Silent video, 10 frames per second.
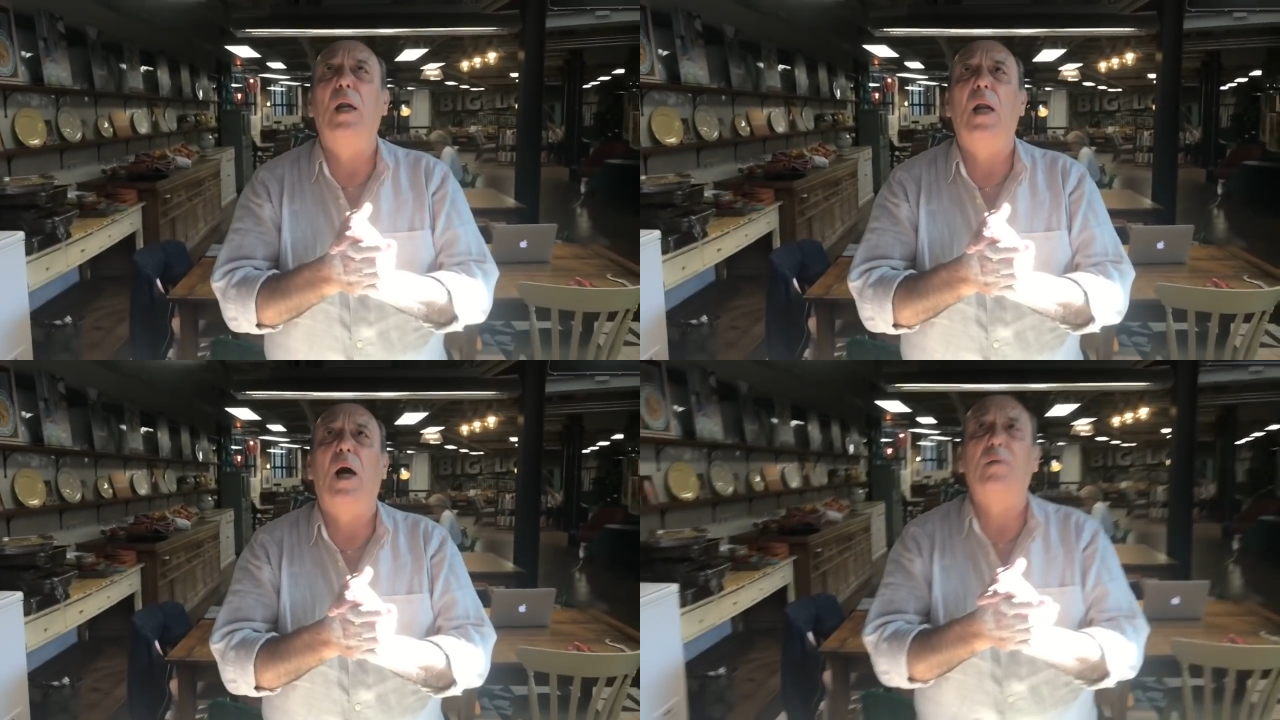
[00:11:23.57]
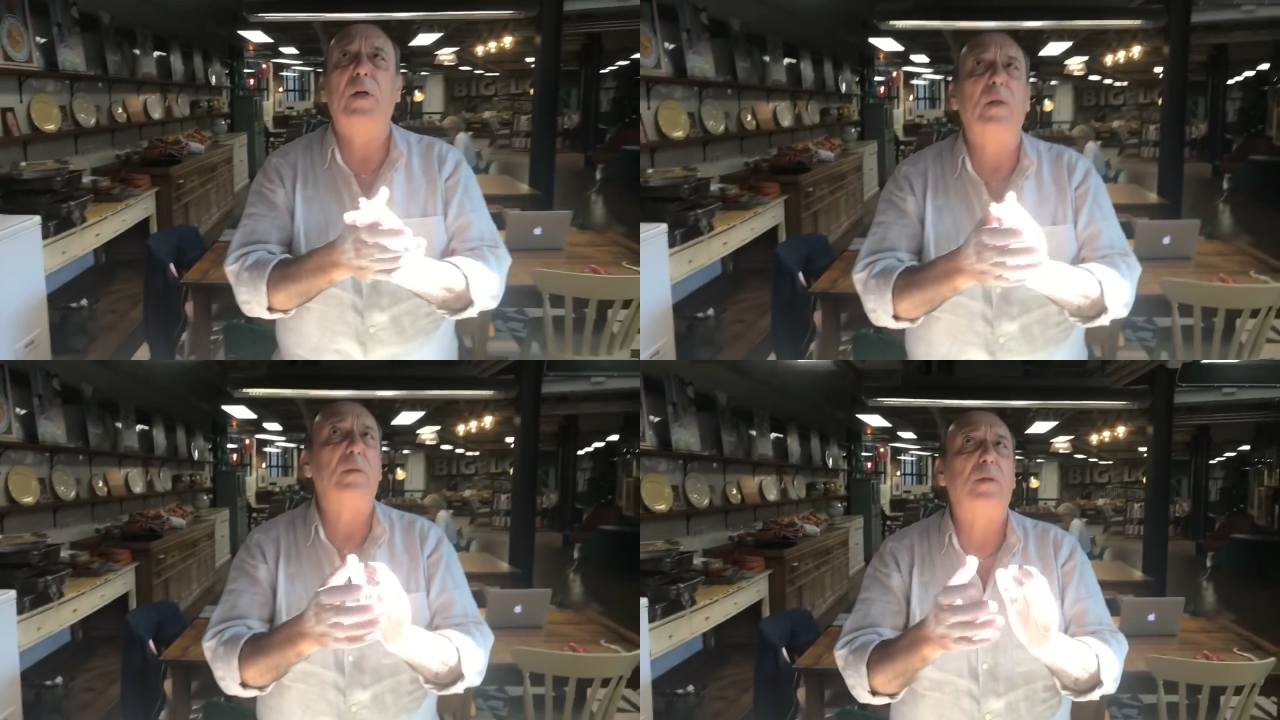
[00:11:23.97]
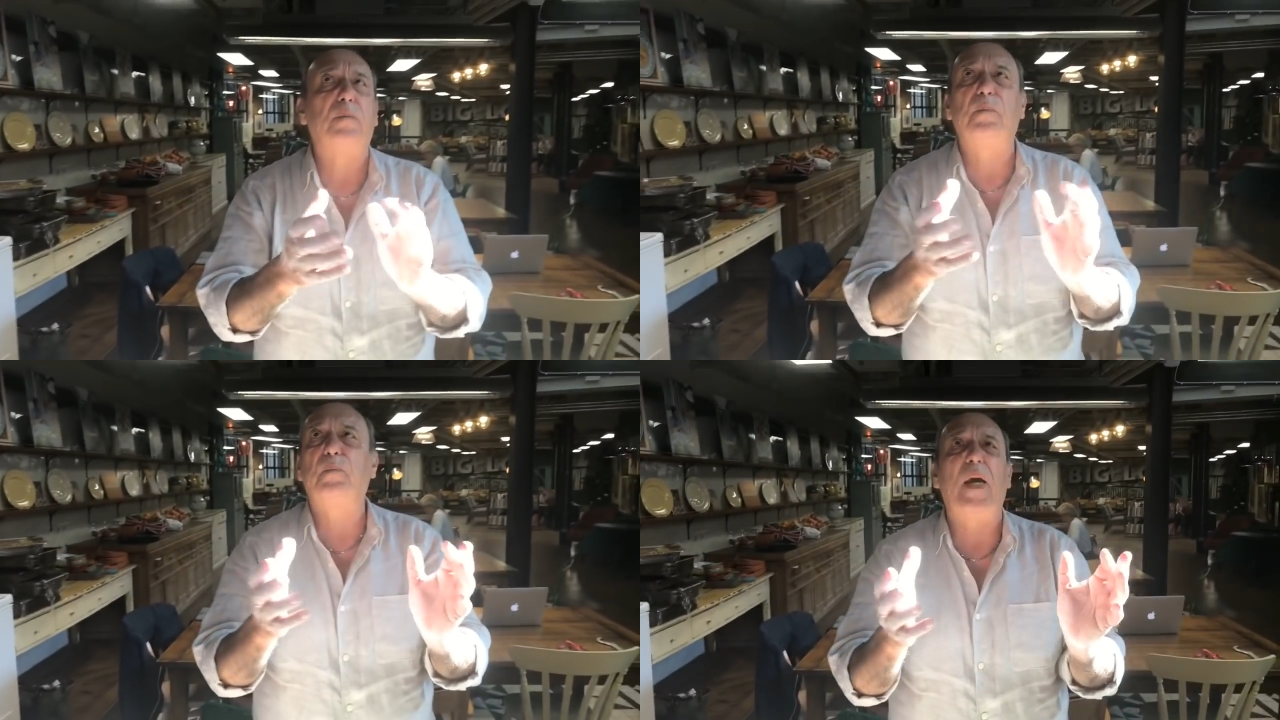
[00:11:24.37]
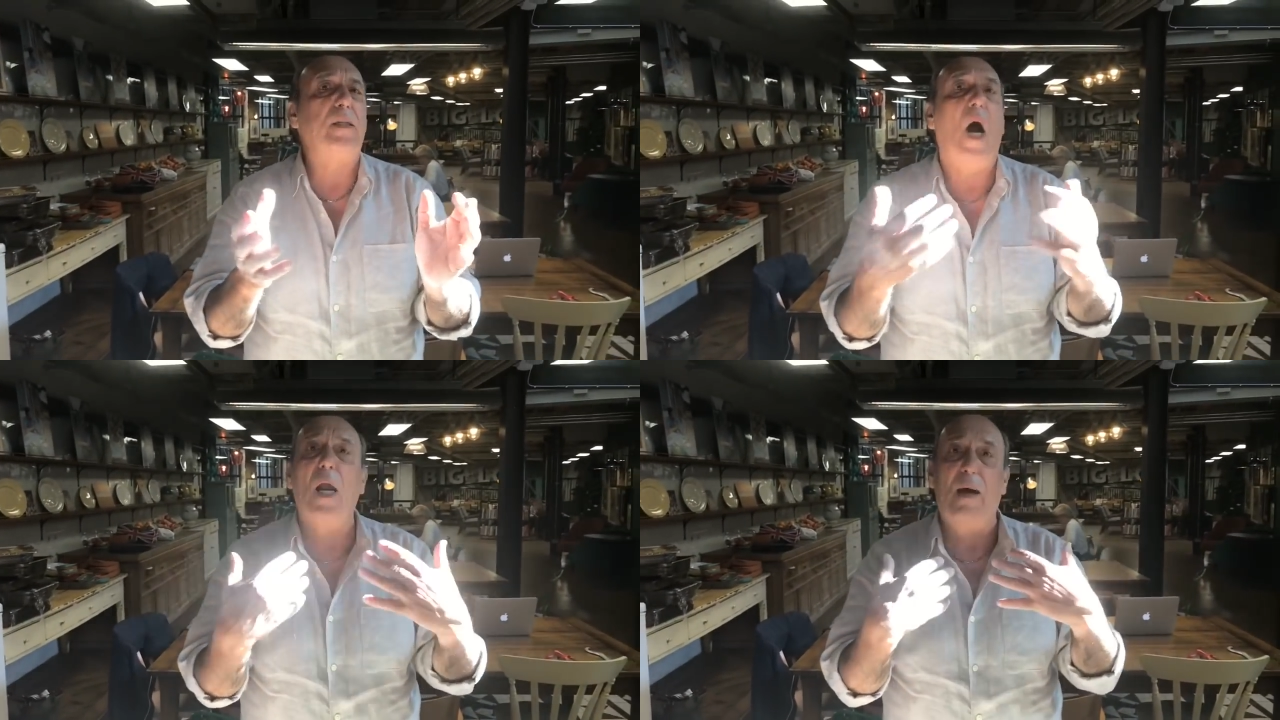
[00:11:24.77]
I love Sicily
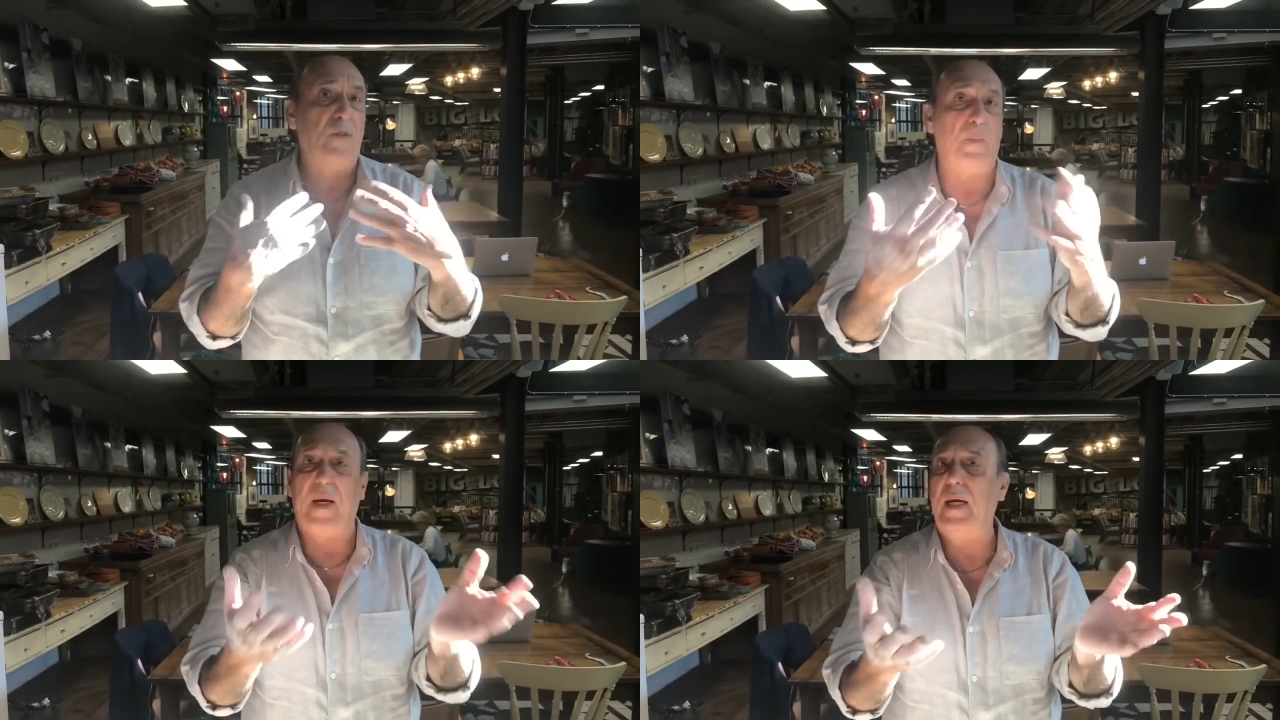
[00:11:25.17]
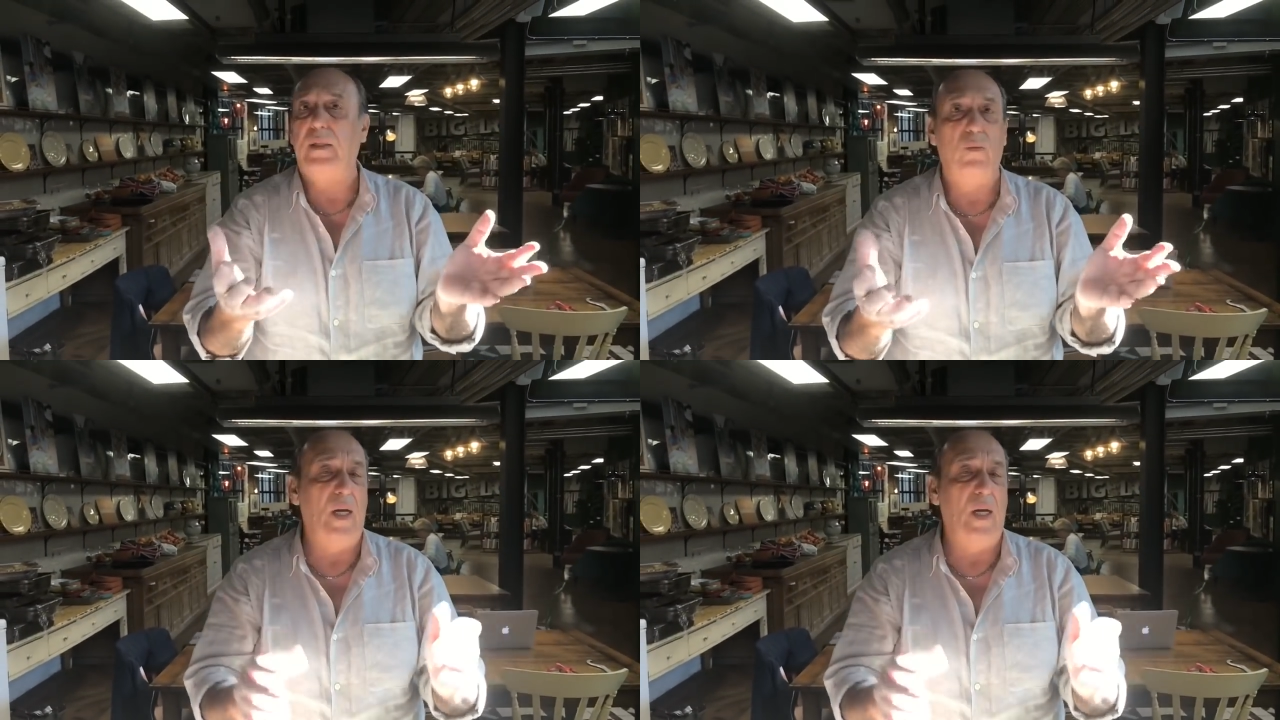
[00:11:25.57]
such a beautiful place